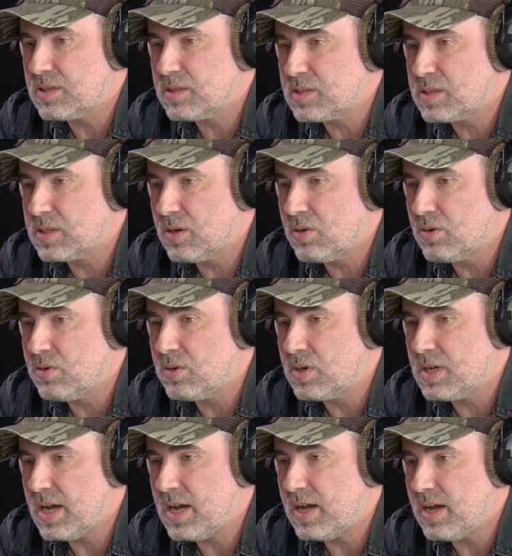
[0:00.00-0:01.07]
So
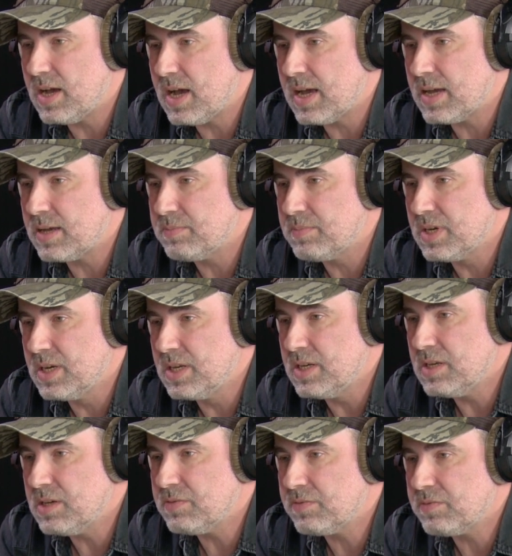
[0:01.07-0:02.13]
I
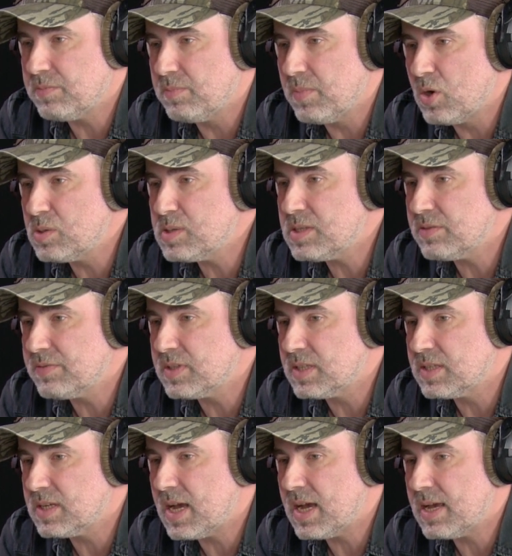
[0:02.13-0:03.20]
believe most of the
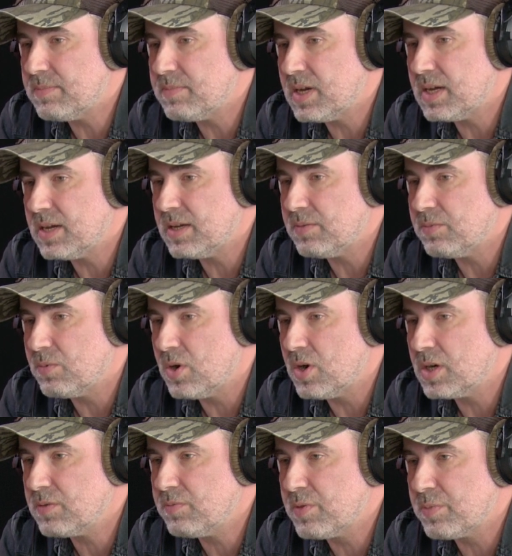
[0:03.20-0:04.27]
time I
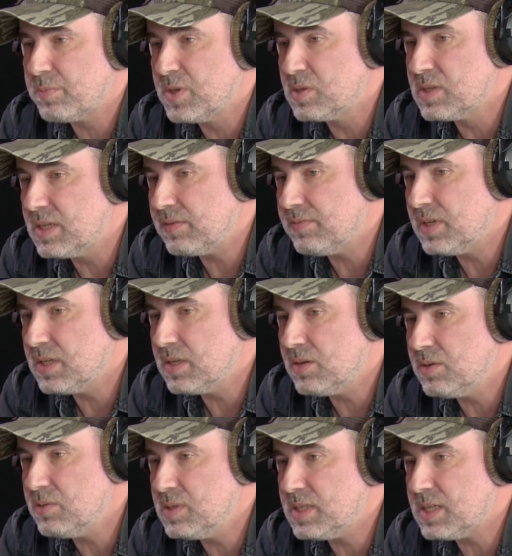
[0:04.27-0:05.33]
worked with music
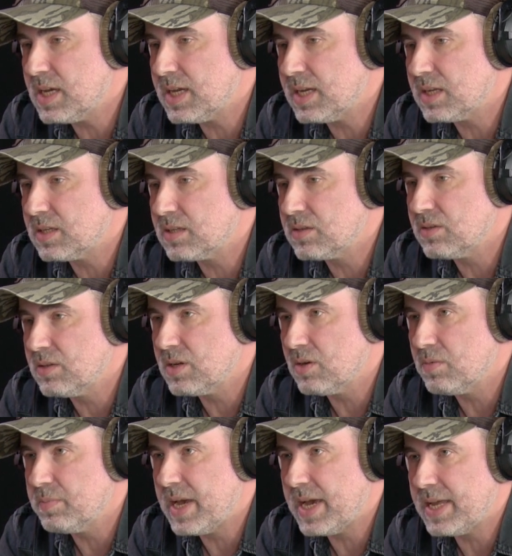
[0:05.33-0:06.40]
videos and,
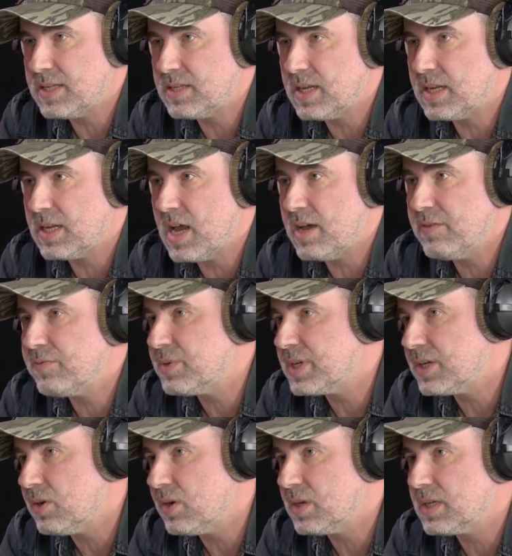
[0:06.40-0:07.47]
band and live
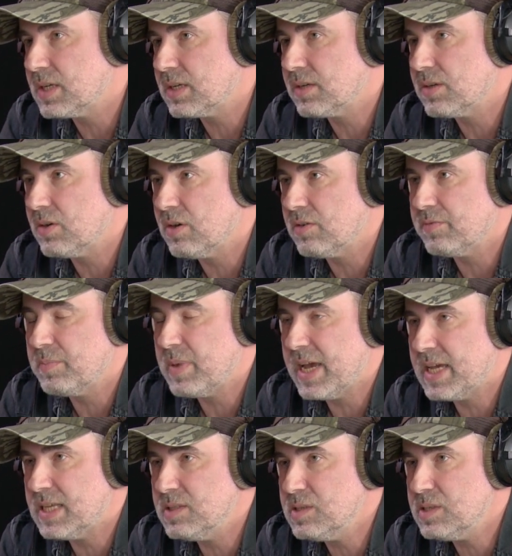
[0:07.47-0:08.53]
recording of
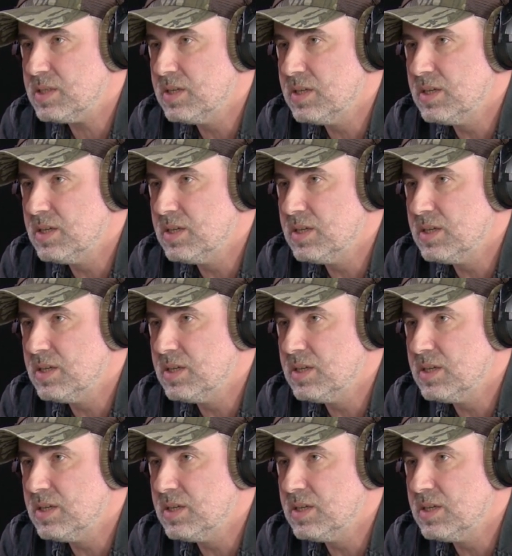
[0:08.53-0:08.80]
bands.